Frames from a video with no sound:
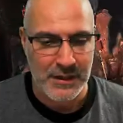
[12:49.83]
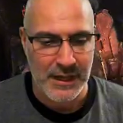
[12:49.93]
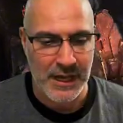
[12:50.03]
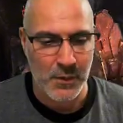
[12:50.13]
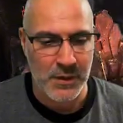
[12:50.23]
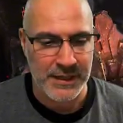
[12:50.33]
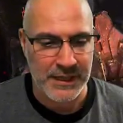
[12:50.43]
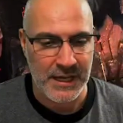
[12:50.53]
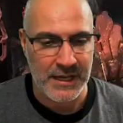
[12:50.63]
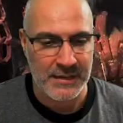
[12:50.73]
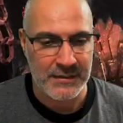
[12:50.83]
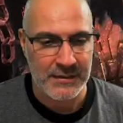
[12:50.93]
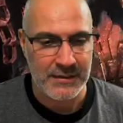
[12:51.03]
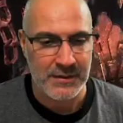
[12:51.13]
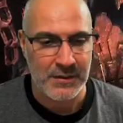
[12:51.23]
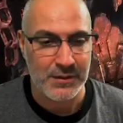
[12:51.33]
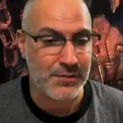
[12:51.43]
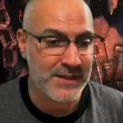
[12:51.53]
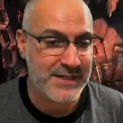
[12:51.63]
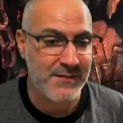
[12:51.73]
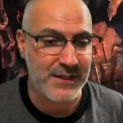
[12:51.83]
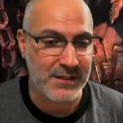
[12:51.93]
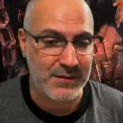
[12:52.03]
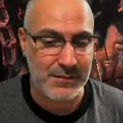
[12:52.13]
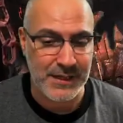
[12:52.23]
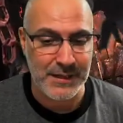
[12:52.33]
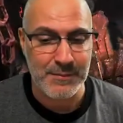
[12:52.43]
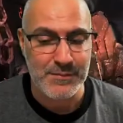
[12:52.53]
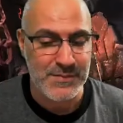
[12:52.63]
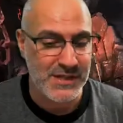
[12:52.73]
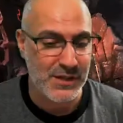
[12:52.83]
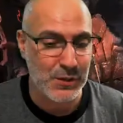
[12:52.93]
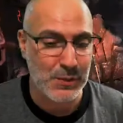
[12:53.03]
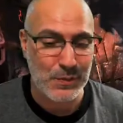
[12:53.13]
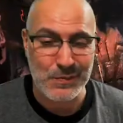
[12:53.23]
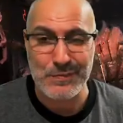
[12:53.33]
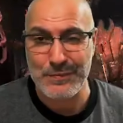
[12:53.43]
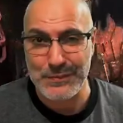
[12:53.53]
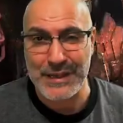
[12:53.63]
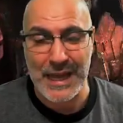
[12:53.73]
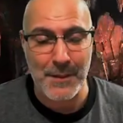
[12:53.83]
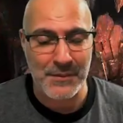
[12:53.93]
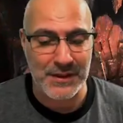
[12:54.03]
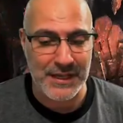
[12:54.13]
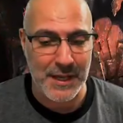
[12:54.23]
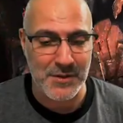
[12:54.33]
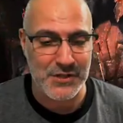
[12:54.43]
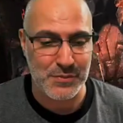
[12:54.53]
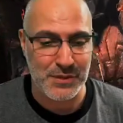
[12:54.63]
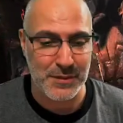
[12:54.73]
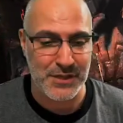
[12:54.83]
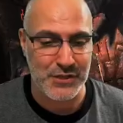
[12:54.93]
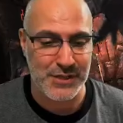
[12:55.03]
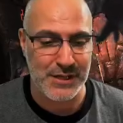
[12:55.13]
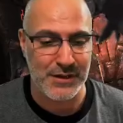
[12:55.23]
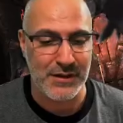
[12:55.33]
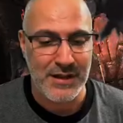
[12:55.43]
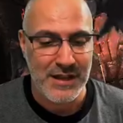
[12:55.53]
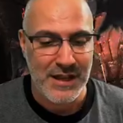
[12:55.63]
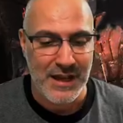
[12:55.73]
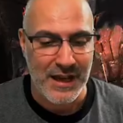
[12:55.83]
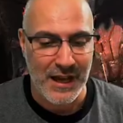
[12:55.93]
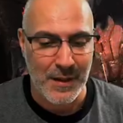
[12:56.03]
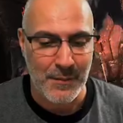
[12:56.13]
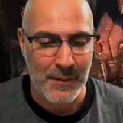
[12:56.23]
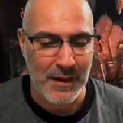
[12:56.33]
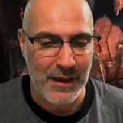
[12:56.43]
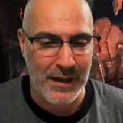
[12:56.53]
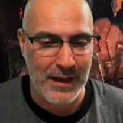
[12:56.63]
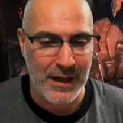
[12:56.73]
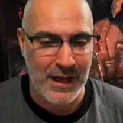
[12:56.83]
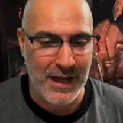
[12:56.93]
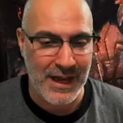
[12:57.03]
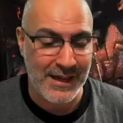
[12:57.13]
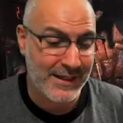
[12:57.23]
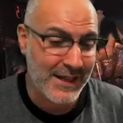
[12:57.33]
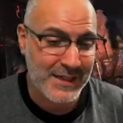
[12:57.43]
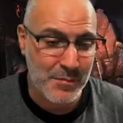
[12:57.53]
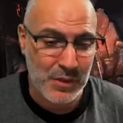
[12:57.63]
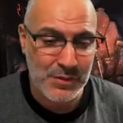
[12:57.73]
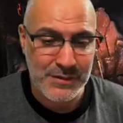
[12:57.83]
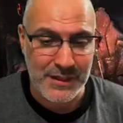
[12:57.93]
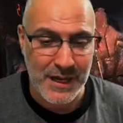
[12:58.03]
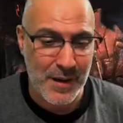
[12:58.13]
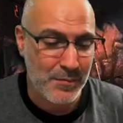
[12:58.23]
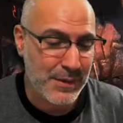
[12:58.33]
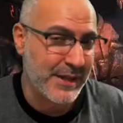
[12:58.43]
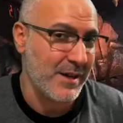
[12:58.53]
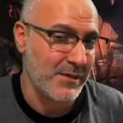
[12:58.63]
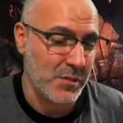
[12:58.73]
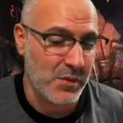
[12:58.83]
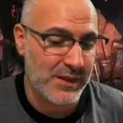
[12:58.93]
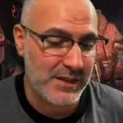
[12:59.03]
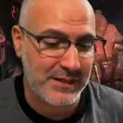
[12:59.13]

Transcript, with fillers: A one again, three seventy-three. So cap of the damage is pretty much there. Um, I like the build. I'm pretty comfortable with it.